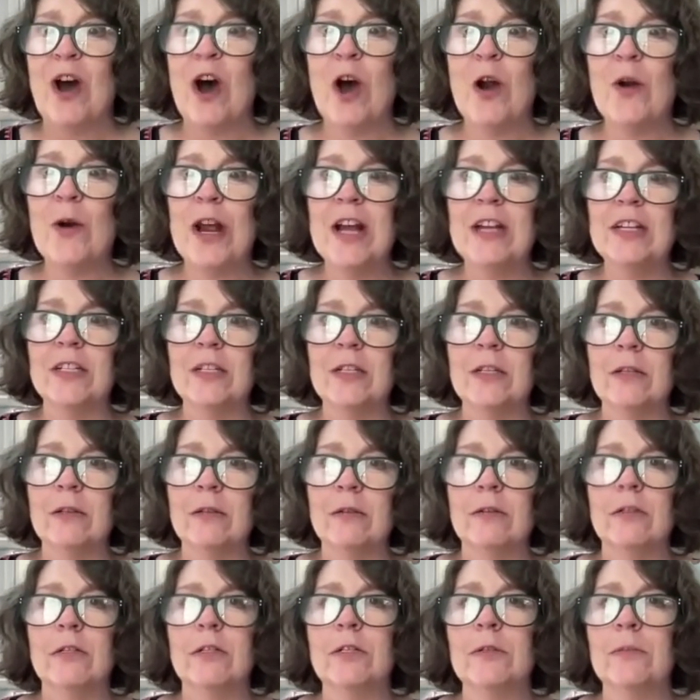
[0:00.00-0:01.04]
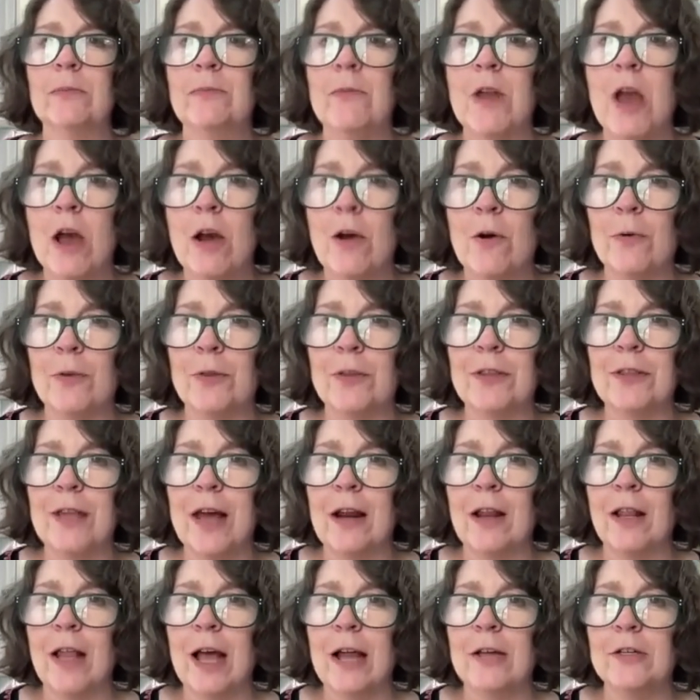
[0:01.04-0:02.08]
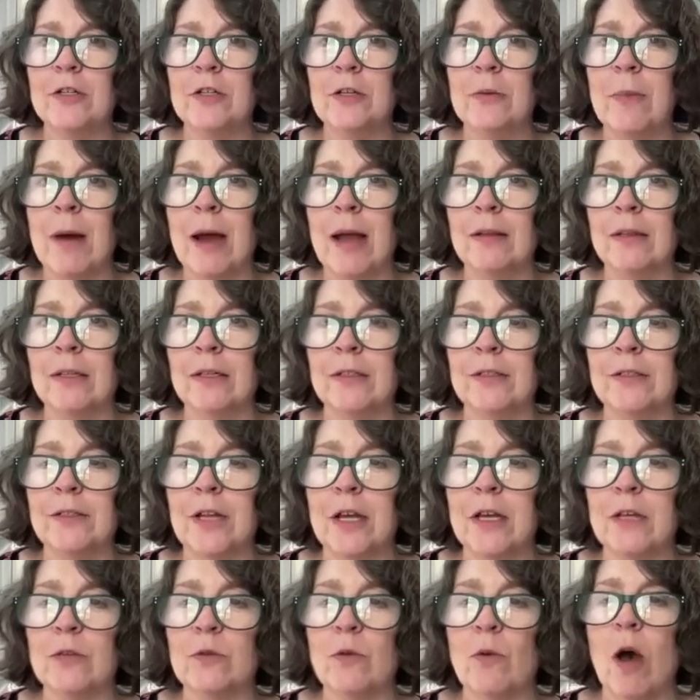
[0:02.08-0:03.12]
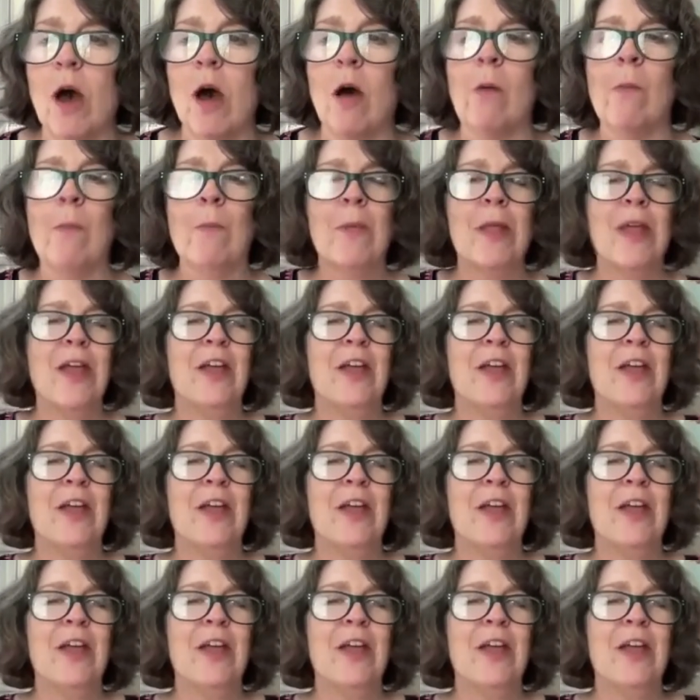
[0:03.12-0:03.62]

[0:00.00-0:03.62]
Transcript: All right. Just know that that'll add you to my list as well.